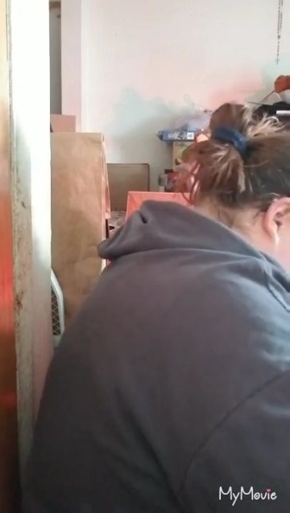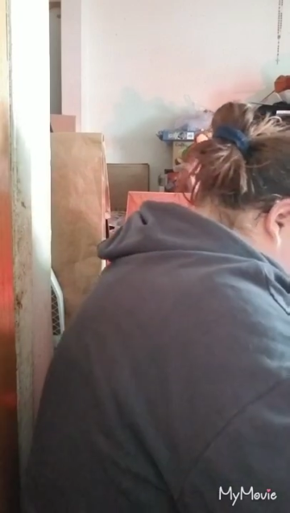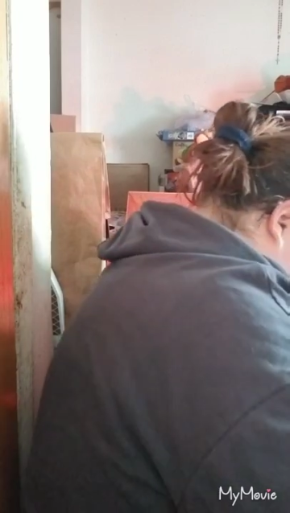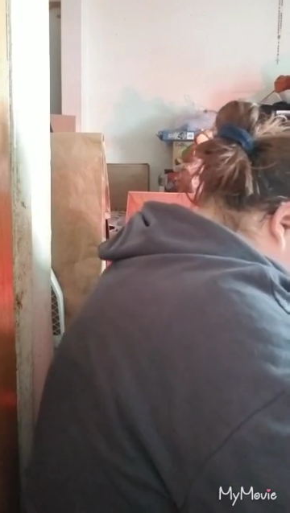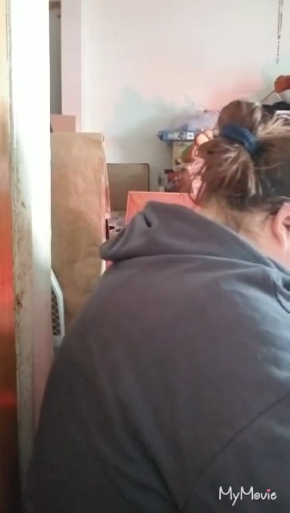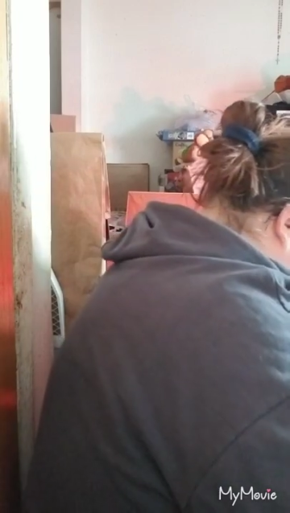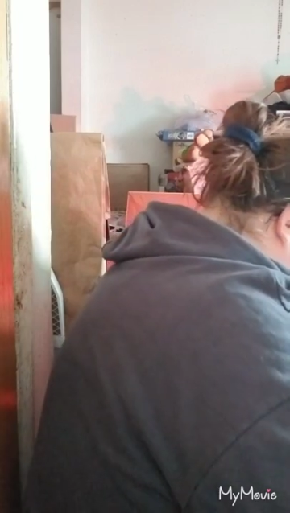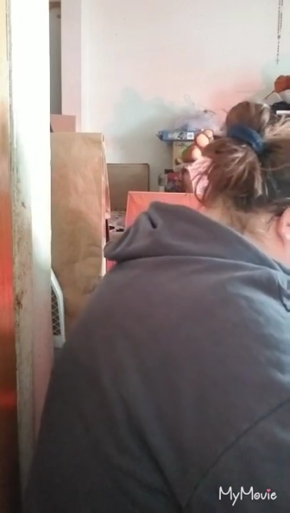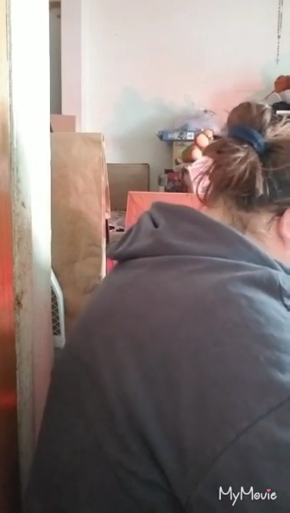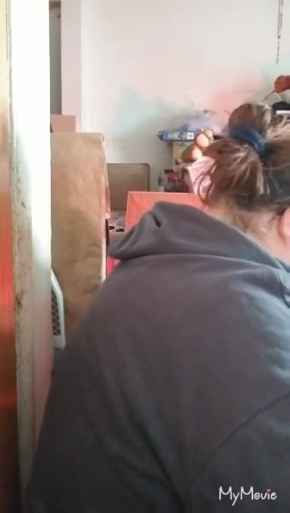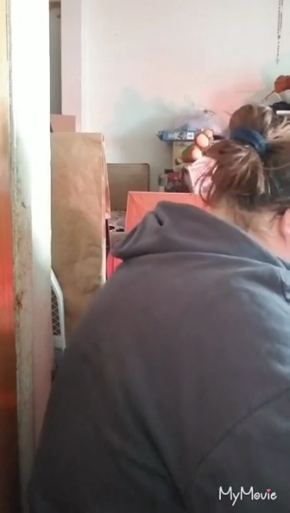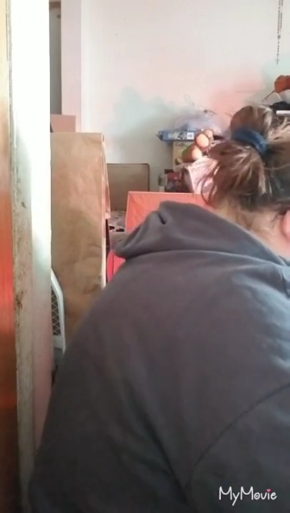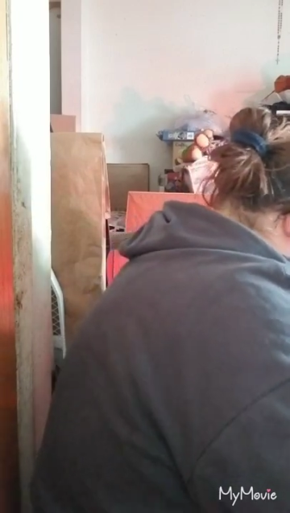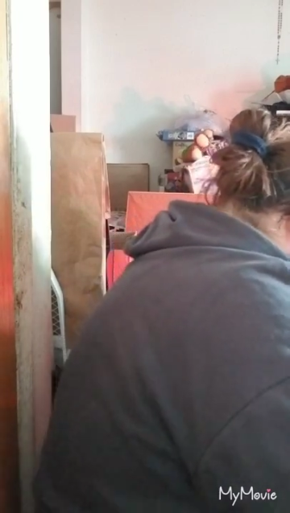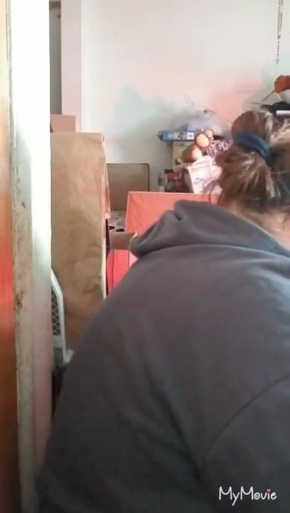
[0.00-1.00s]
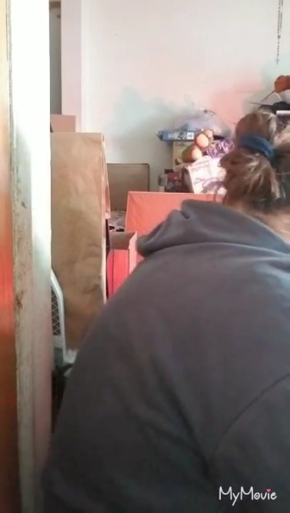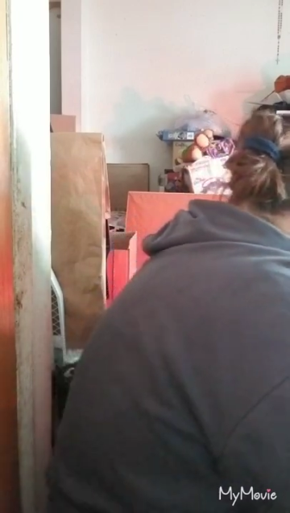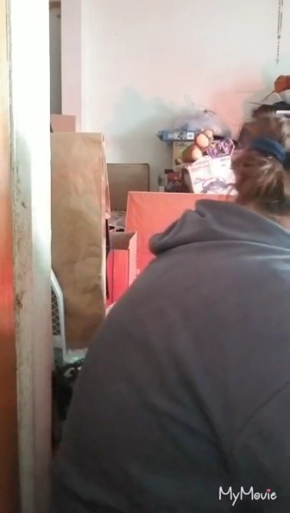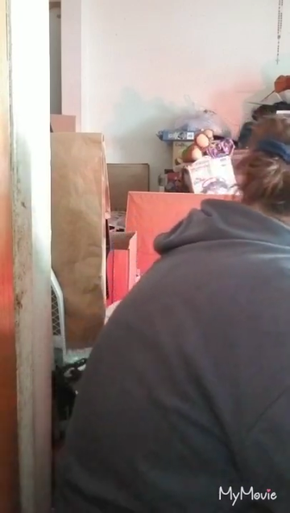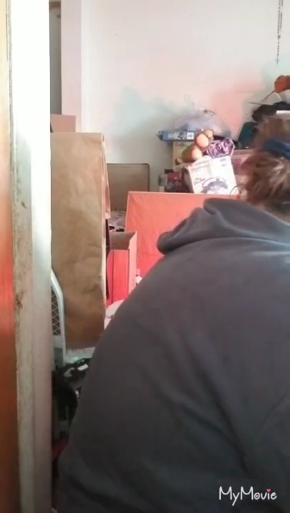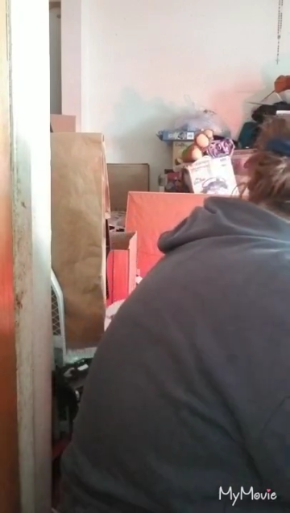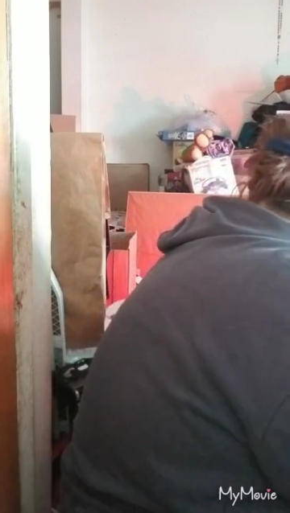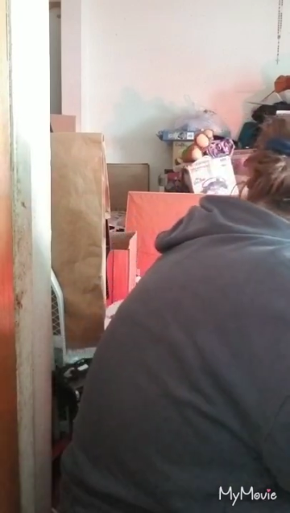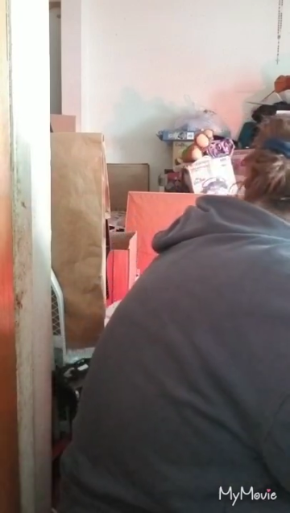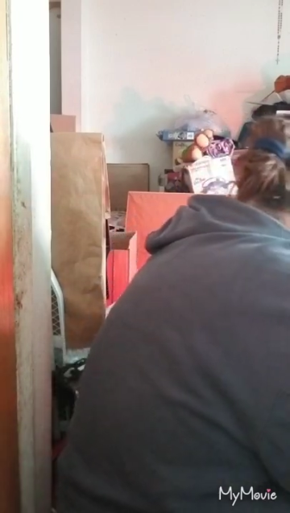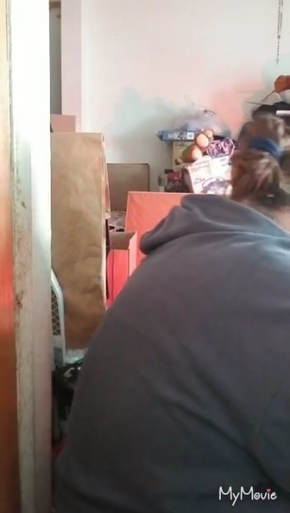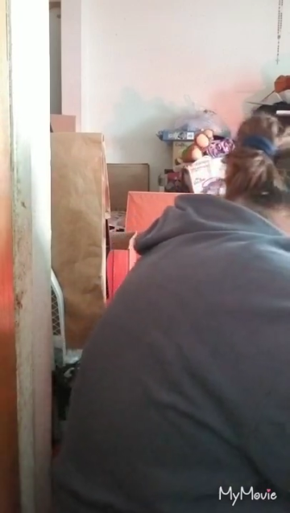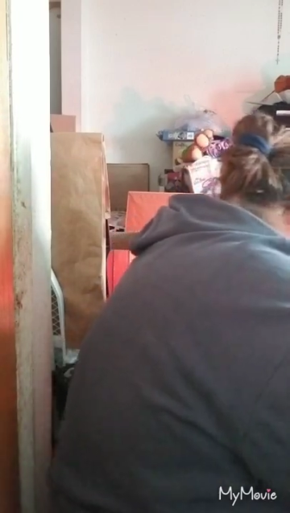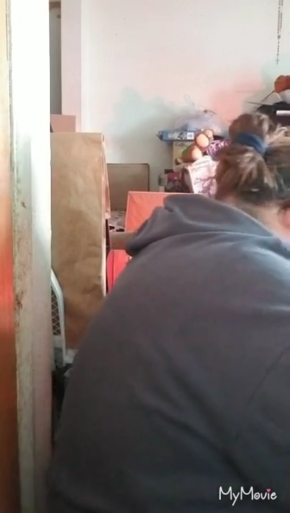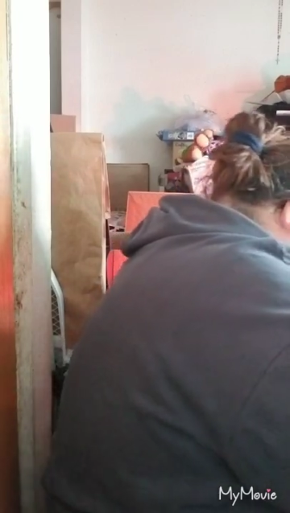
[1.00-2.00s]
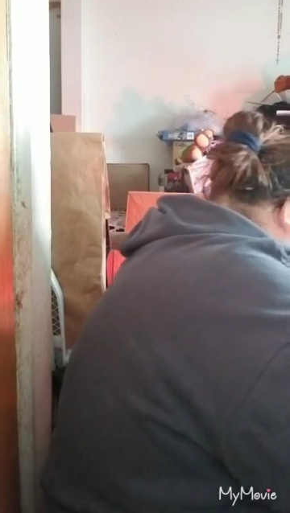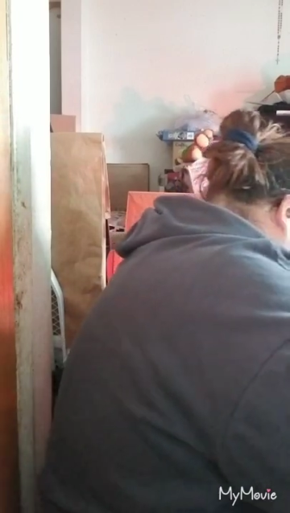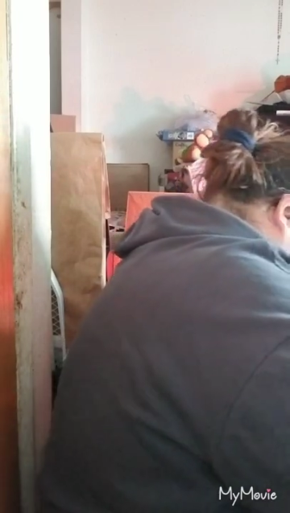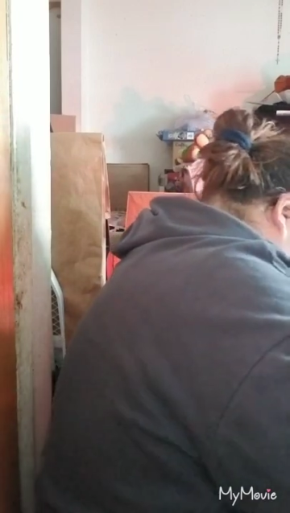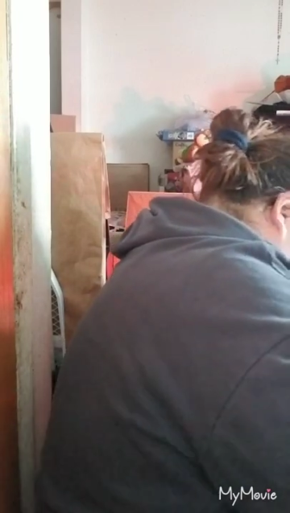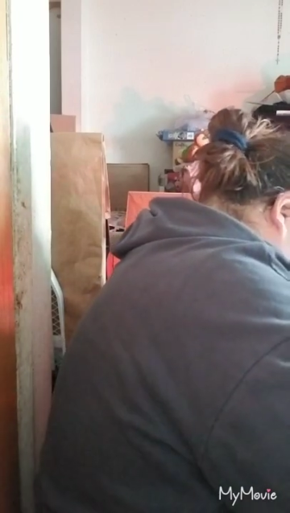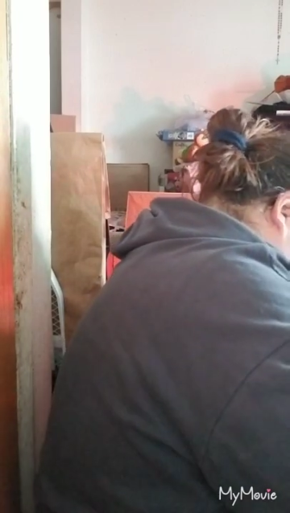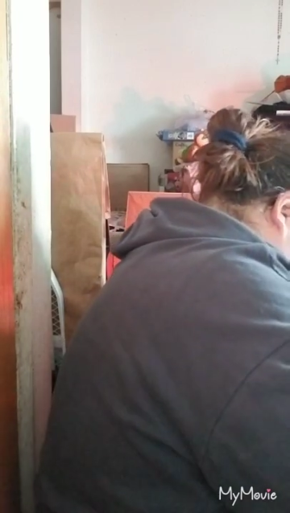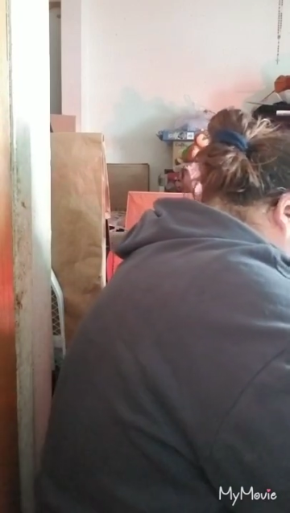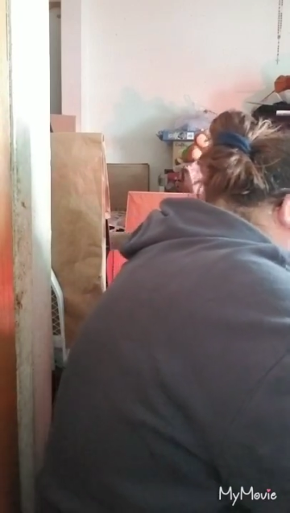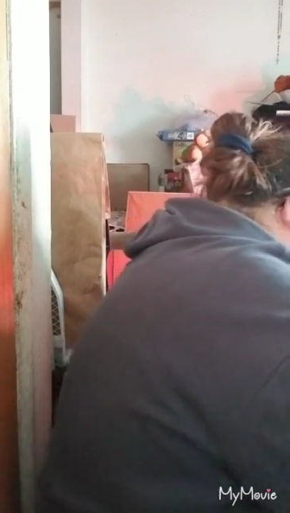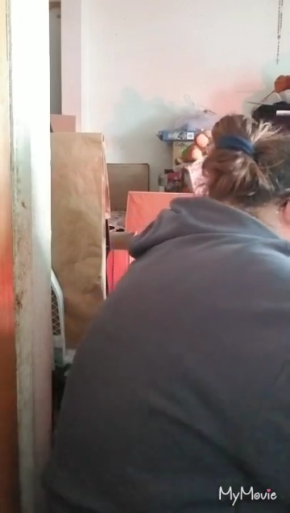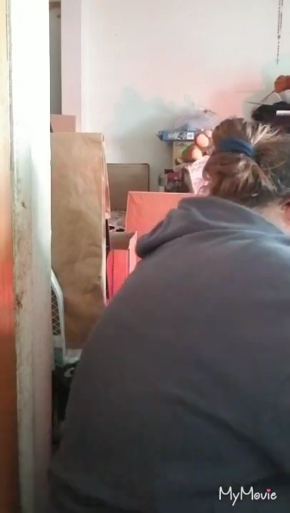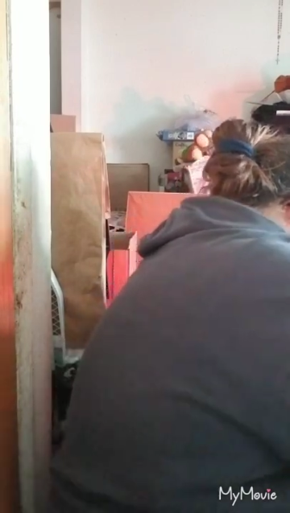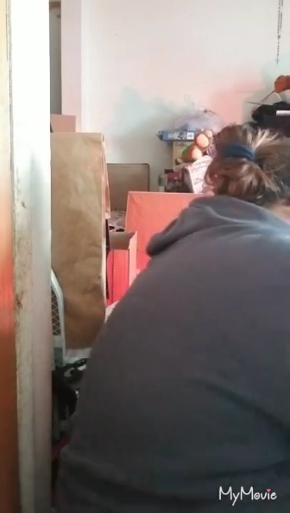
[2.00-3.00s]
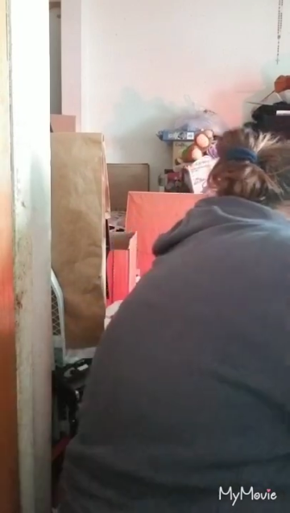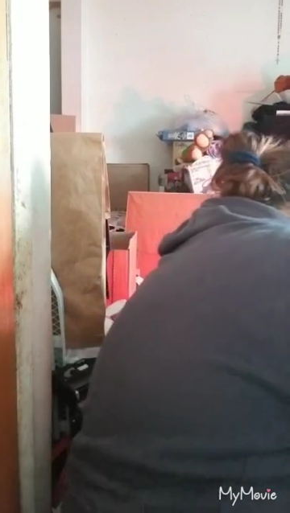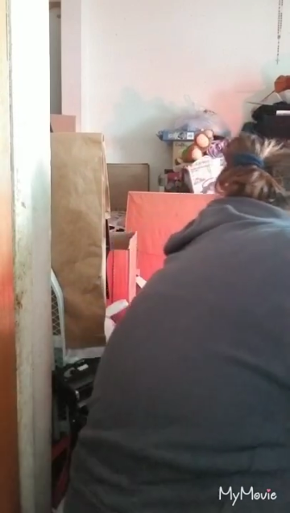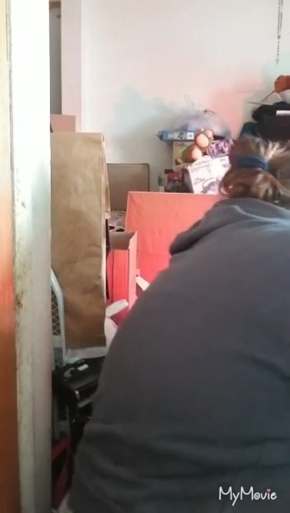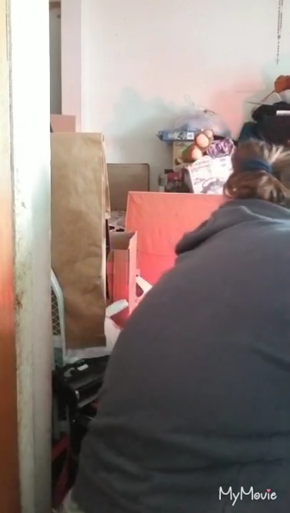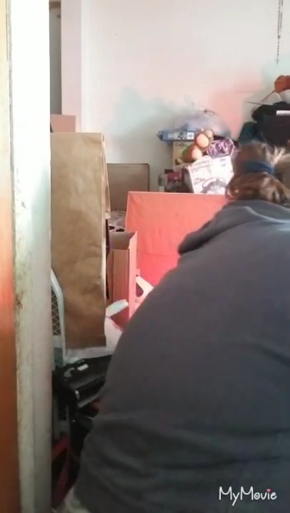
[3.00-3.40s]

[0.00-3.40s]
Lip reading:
[unreadable: no face in view]